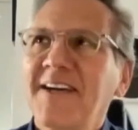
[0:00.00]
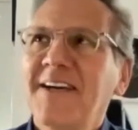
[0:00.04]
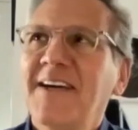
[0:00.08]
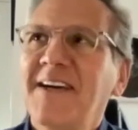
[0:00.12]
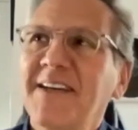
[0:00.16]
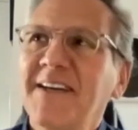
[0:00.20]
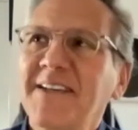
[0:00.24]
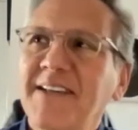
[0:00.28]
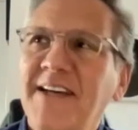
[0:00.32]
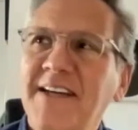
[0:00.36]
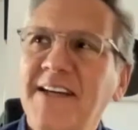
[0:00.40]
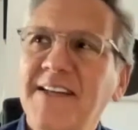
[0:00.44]

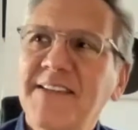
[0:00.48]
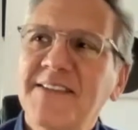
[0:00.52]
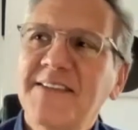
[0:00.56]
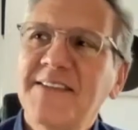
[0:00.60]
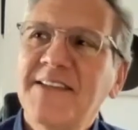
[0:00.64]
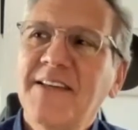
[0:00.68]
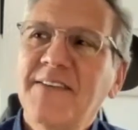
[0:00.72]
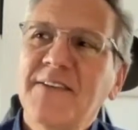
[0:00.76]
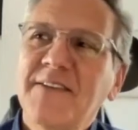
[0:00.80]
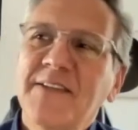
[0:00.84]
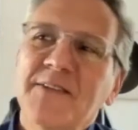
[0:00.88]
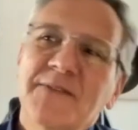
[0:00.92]
and
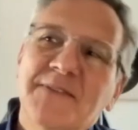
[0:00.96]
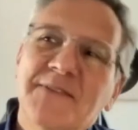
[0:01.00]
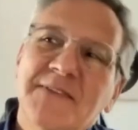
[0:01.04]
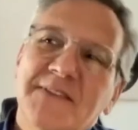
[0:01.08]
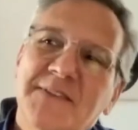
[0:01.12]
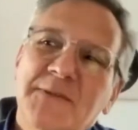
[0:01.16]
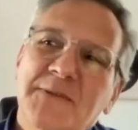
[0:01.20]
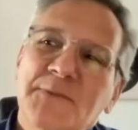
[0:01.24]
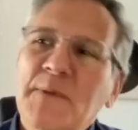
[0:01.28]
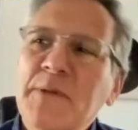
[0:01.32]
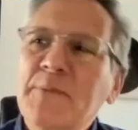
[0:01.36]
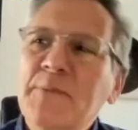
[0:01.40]
the
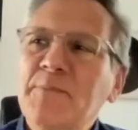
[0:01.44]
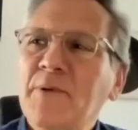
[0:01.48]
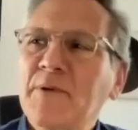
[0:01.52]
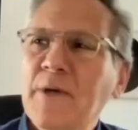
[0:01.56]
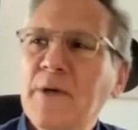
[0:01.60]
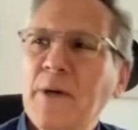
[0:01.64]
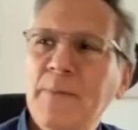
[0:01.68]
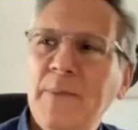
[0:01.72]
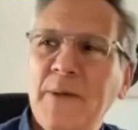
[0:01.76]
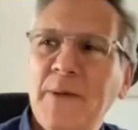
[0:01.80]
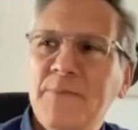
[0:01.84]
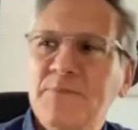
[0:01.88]
people
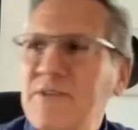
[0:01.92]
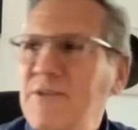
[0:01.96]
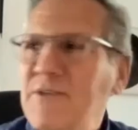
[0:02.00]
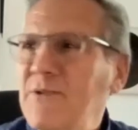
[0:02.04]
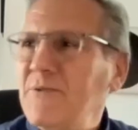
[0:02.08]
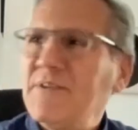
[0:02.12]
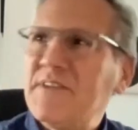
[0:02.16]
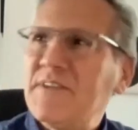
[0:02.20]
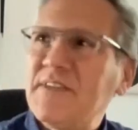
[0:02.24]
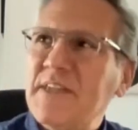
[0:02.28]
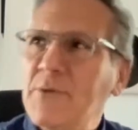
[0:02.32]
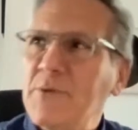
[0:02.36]
come up to
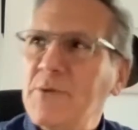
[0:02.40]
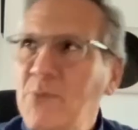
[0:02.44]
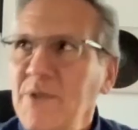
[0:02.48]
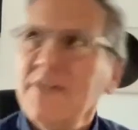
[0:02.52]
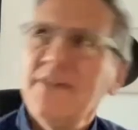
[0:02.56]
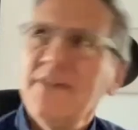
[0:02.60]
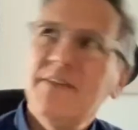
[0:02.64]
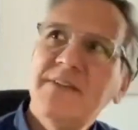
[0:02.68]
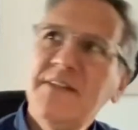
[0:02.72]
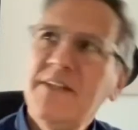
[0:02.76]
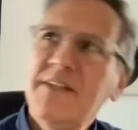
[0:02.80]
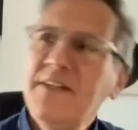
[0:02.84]
you and say,
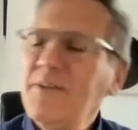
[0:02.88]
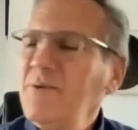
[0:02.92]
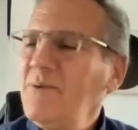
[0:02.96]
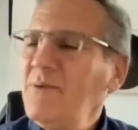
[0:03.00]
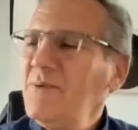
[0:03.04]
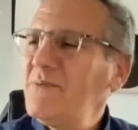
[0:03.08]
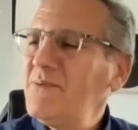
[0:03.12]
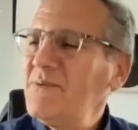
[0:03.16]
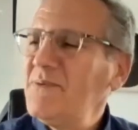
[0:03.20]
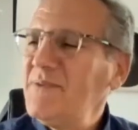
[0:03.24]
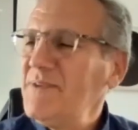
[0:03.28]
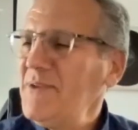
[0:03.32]
well,
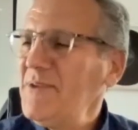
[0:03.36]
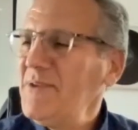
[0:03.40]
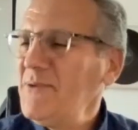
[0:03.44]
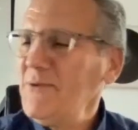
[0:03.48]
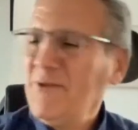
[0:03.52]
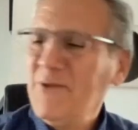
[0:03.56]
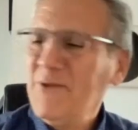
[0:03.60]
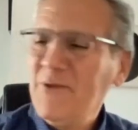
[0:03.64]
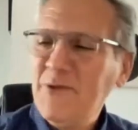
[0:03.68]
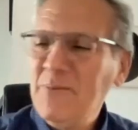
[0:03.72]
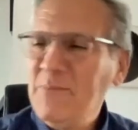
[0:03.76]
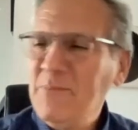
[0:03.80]

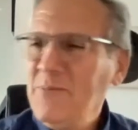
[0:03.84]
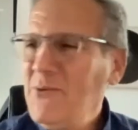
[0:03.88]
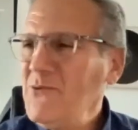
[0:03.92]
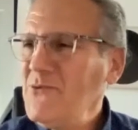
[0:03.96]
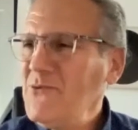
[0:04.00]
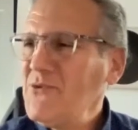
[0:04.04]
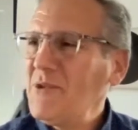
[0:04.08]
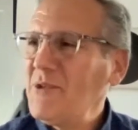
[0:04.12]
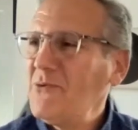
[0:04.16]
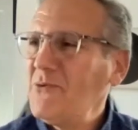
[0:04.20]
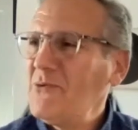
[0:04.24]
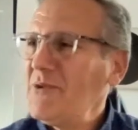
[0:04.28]
your
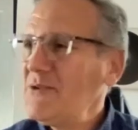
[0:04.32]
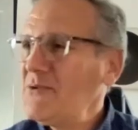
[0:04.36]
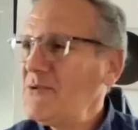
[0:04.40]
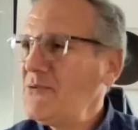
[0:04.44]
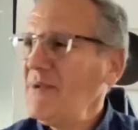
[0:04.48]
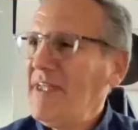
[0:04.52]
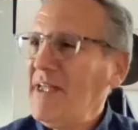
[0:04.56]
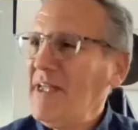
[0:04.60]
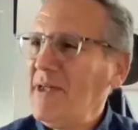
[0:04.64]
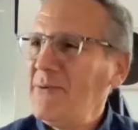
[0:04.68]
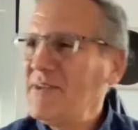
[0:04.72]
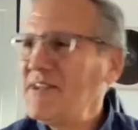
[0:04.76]
music was
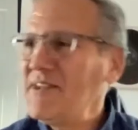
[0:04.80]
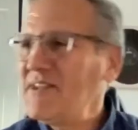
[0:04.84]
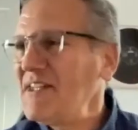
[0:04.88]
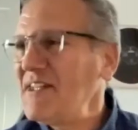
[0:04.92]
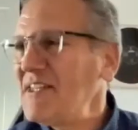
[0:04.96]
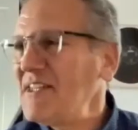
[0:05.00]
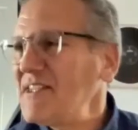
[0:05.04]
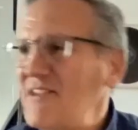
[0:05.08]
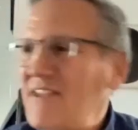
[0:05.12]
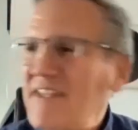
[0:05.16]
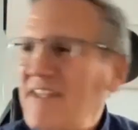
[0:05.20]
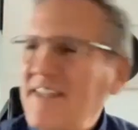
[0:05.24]
when I was
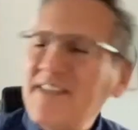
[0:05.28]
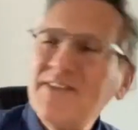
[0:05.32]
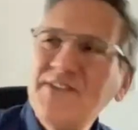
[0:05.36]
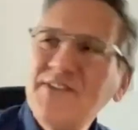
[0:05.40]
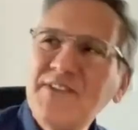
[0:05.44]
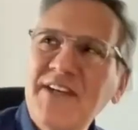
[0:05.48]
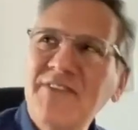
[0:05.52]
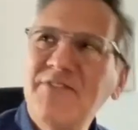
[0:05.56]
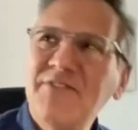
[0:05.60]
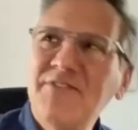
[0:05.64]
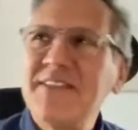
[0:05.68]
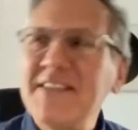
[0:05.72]
16,
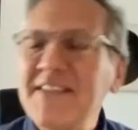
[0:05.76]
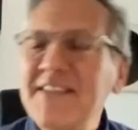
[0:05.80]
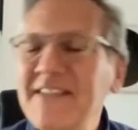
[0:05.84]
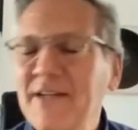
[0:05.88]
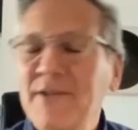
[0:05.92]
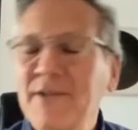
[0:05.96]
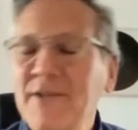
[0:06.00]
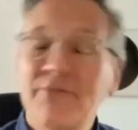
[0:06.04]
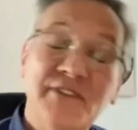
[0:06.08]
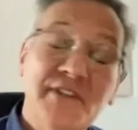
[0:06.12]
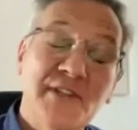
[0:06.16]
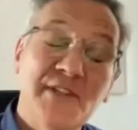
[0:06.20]
17.
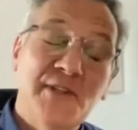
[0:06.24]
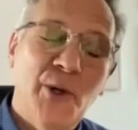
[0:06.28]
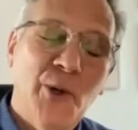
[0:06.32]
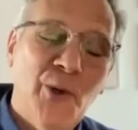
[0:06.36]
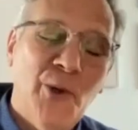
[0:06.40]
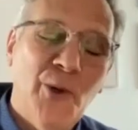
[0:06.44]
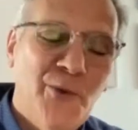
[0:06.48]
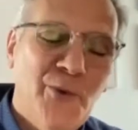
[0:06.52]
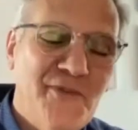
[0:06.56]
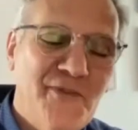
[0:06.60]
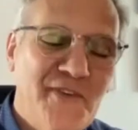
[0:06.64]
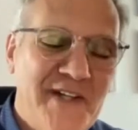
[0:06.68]
I feel
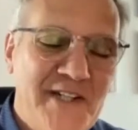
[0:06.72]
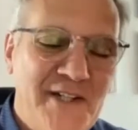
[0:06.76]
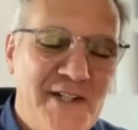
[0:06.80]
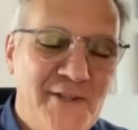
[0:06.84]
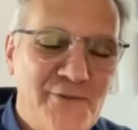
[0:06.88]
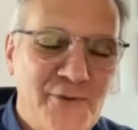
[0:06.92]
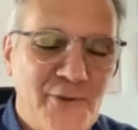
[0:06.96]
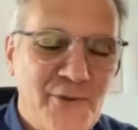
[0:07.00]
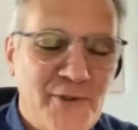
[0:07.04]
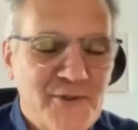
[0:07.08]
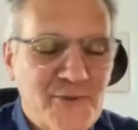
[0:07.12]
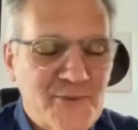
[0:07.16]
old then,
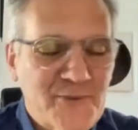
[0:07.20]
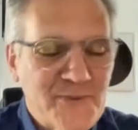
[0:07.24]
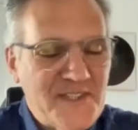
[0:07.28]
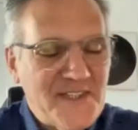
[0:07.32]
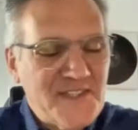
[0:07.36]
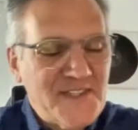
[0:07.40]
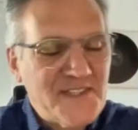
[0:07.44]
of course, when